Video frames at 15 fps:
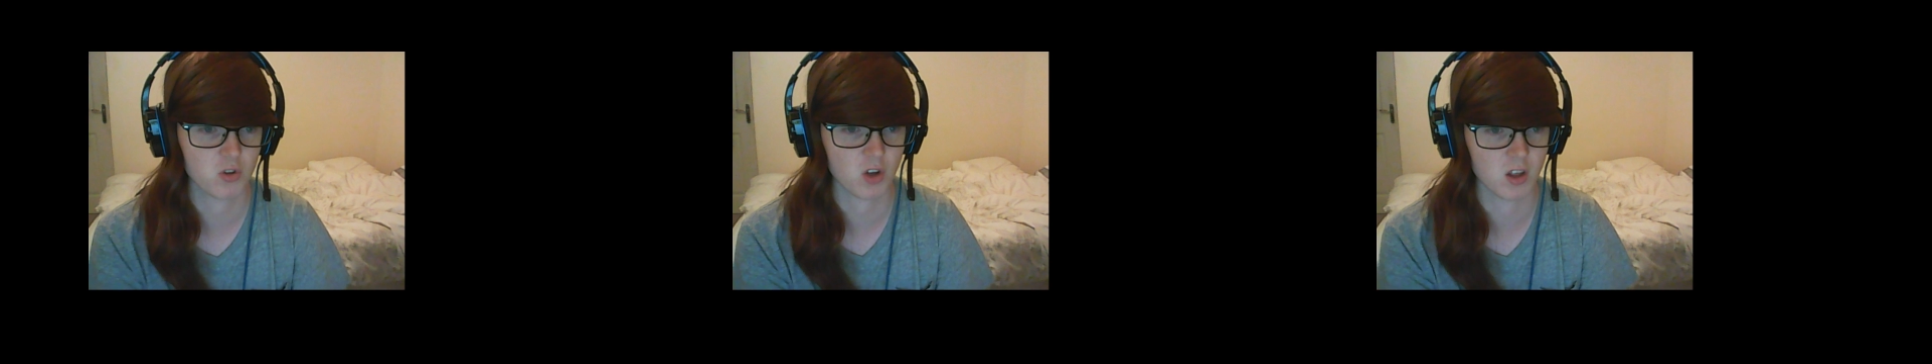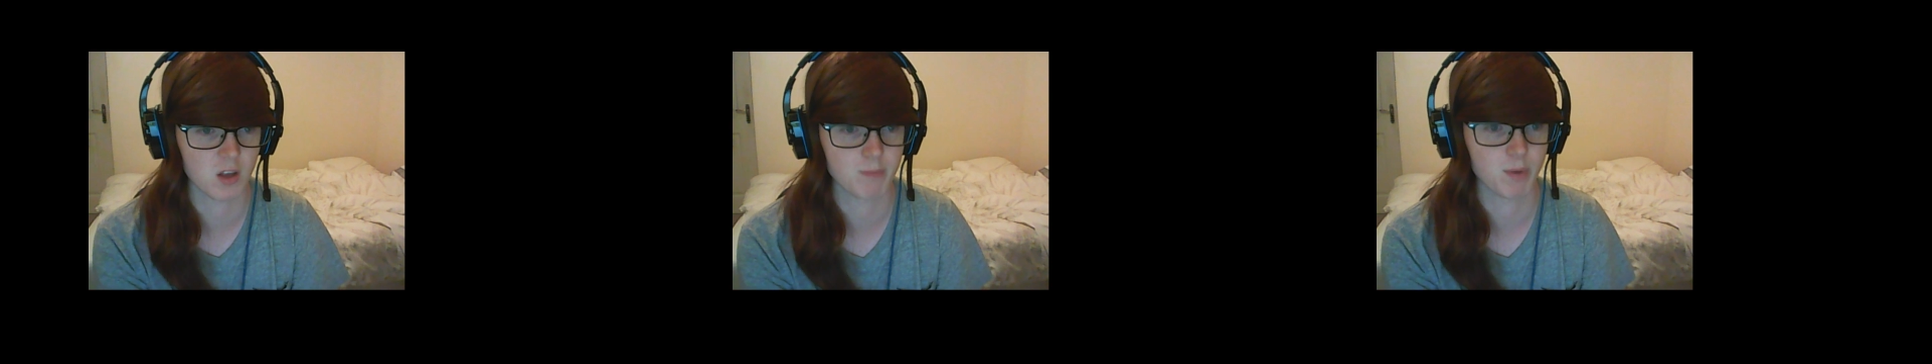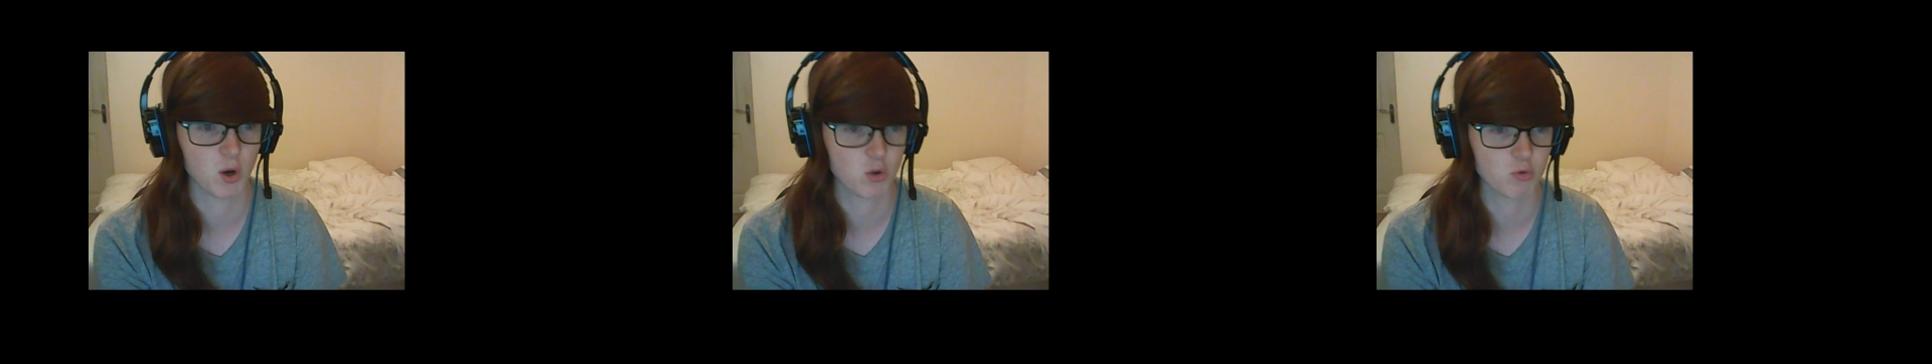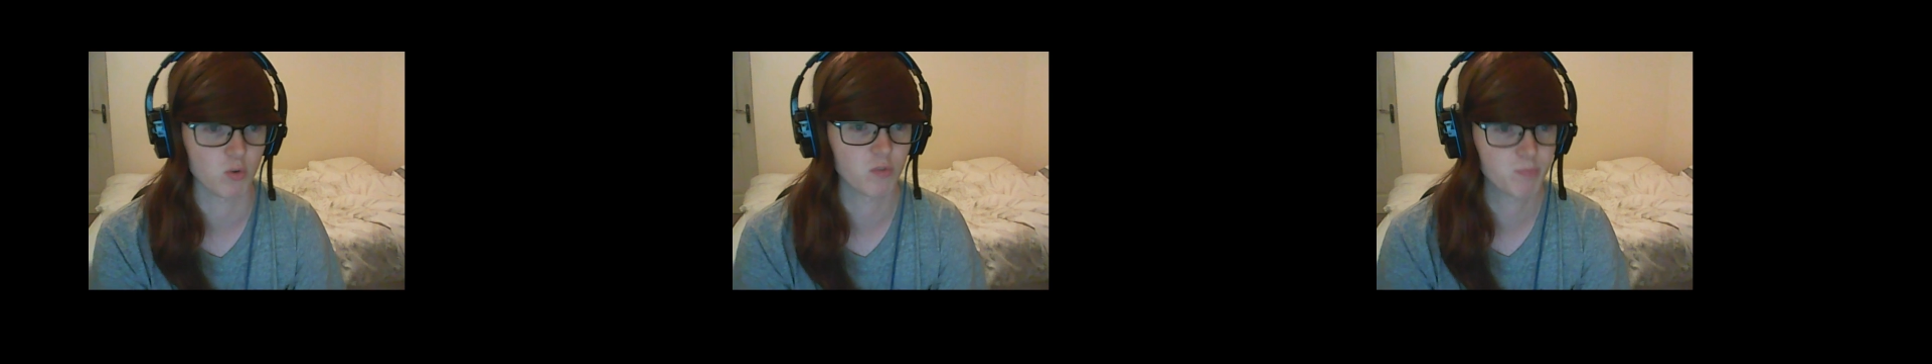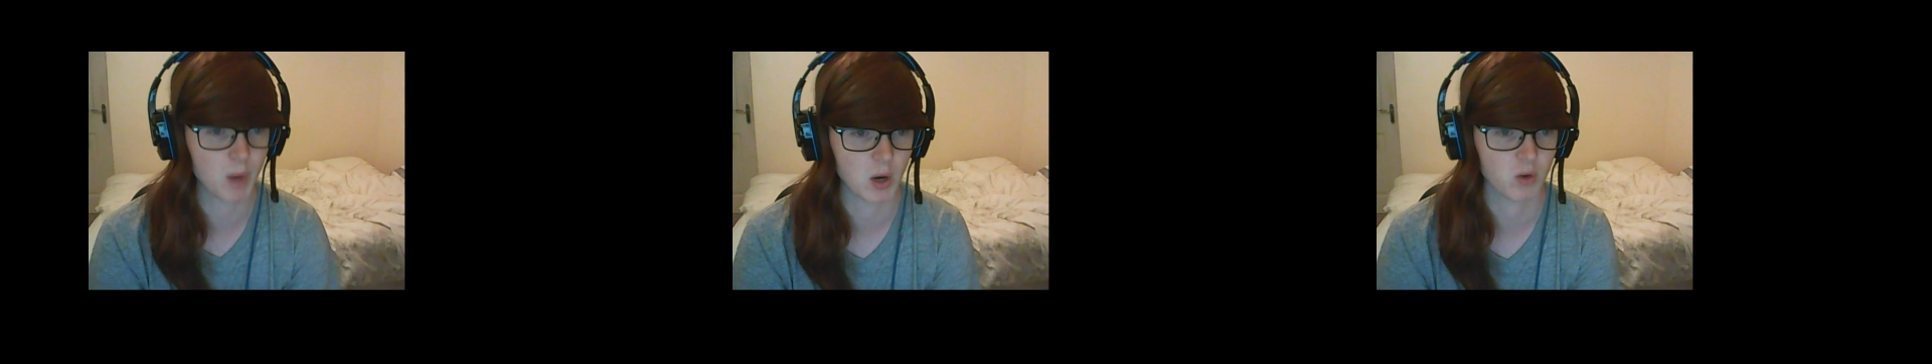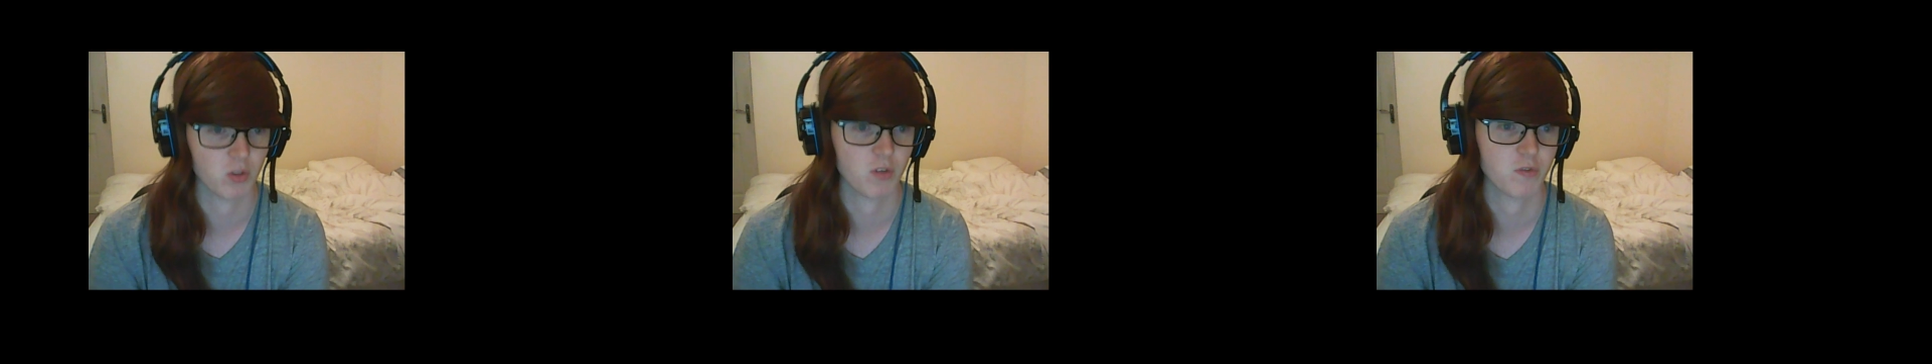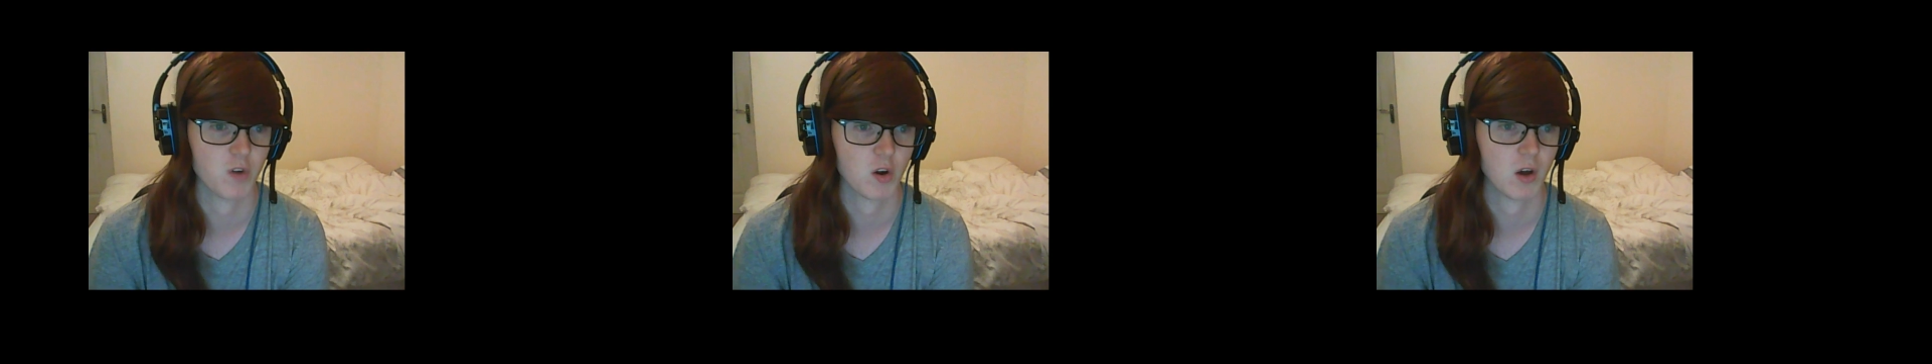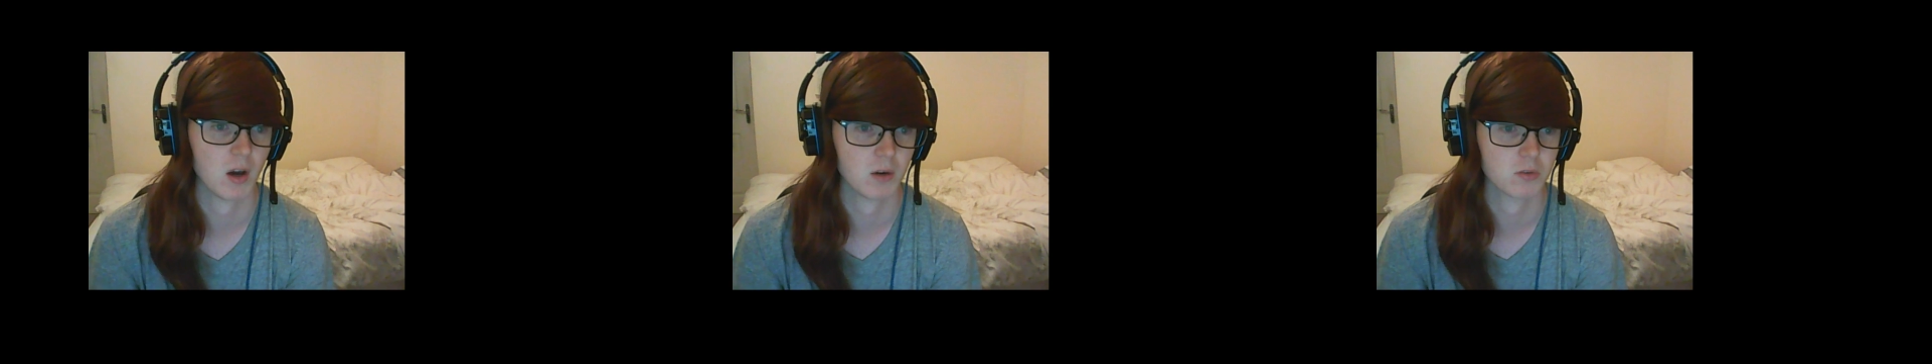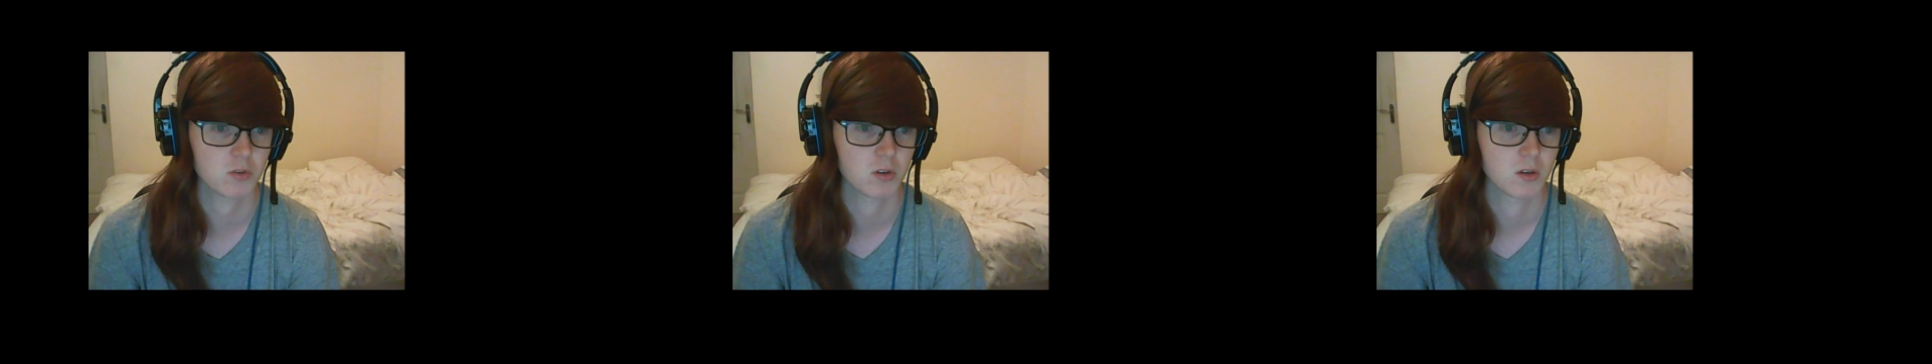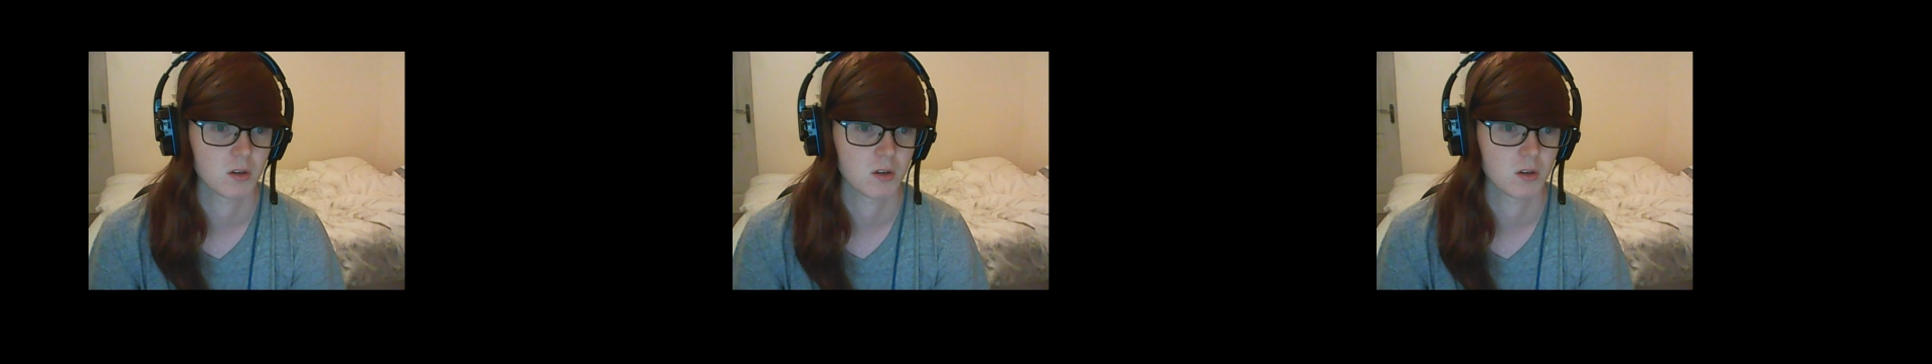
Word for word: and the bugs will bug the fuck out.